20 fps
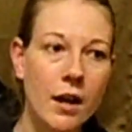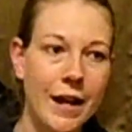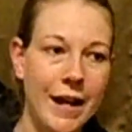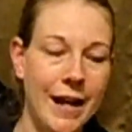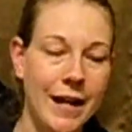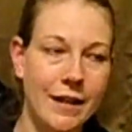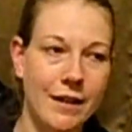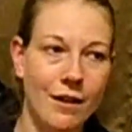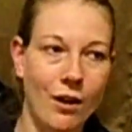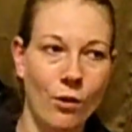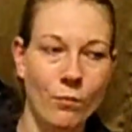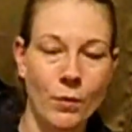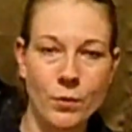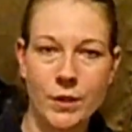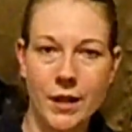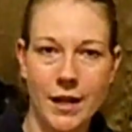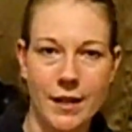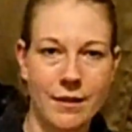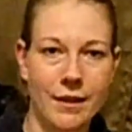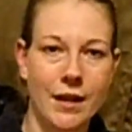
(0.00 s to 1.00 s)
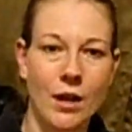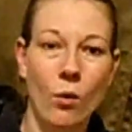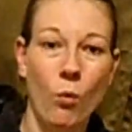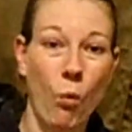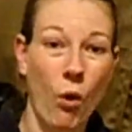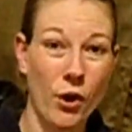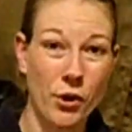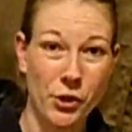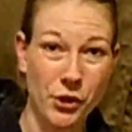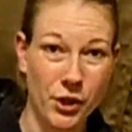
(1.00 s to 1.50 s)
and it almost has like a
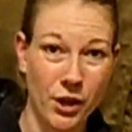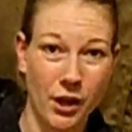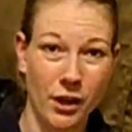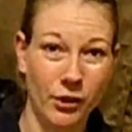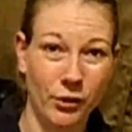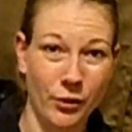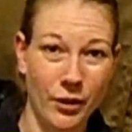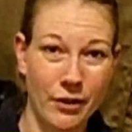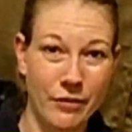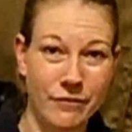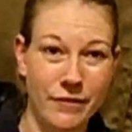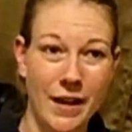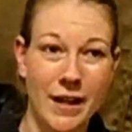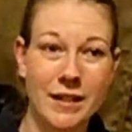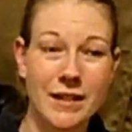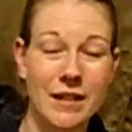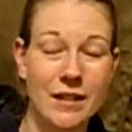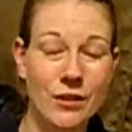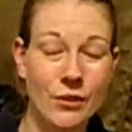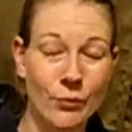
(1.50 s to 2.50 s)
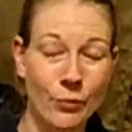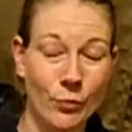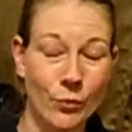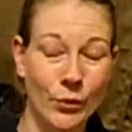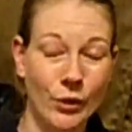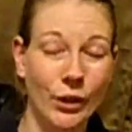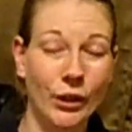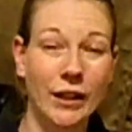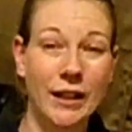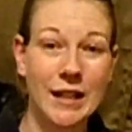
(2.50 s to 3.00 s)
watercolor effect. It's
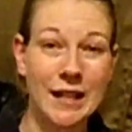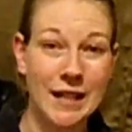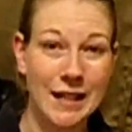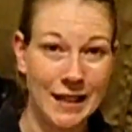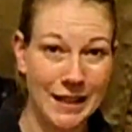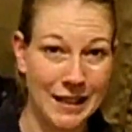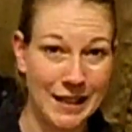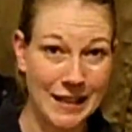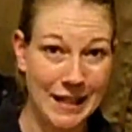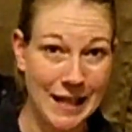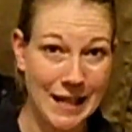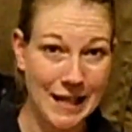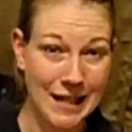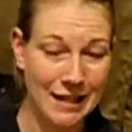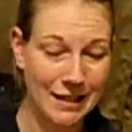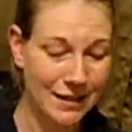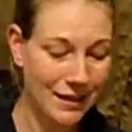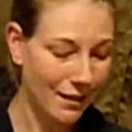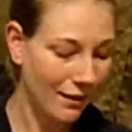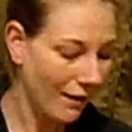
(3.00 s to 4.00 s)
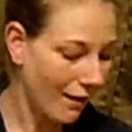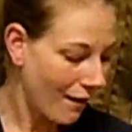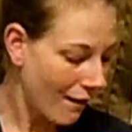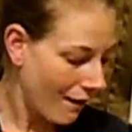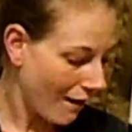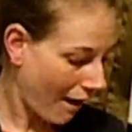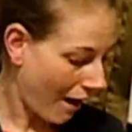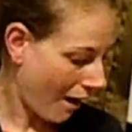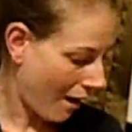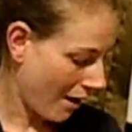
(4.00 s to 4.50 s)
really neat.
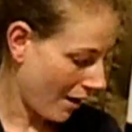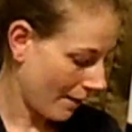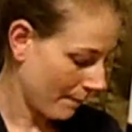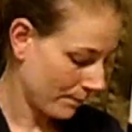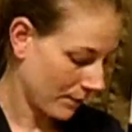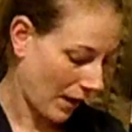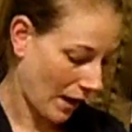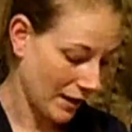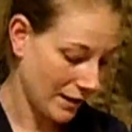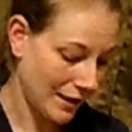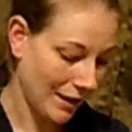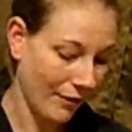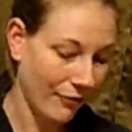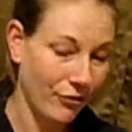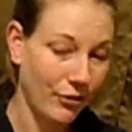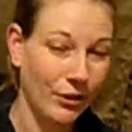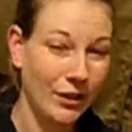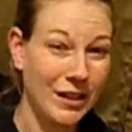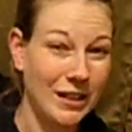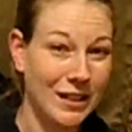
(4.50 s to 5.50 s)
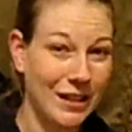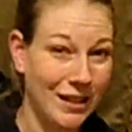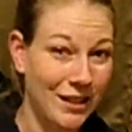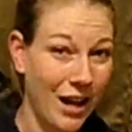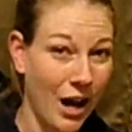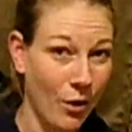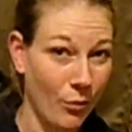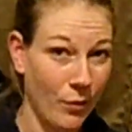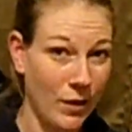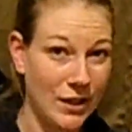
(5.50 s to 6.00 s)
I definitely
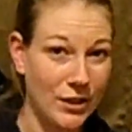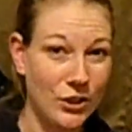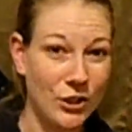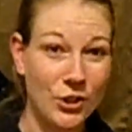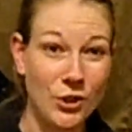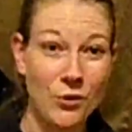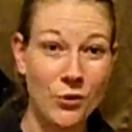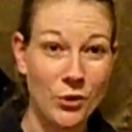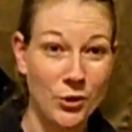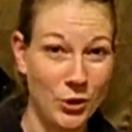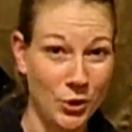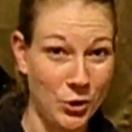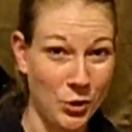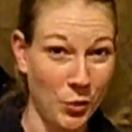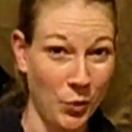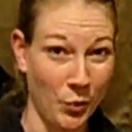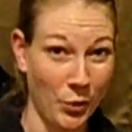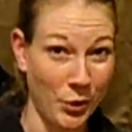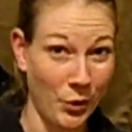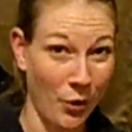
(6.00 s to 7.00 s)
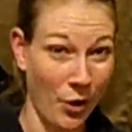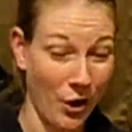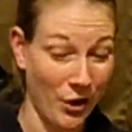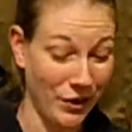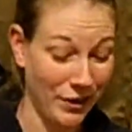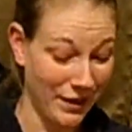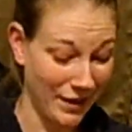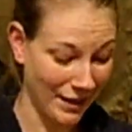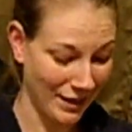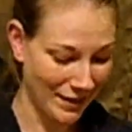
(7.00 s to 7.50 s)
cannot wait to do the tutorial
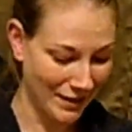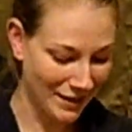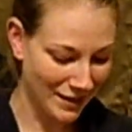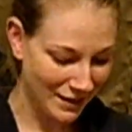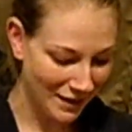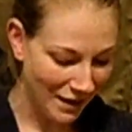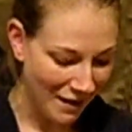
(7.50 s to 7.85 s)
on this.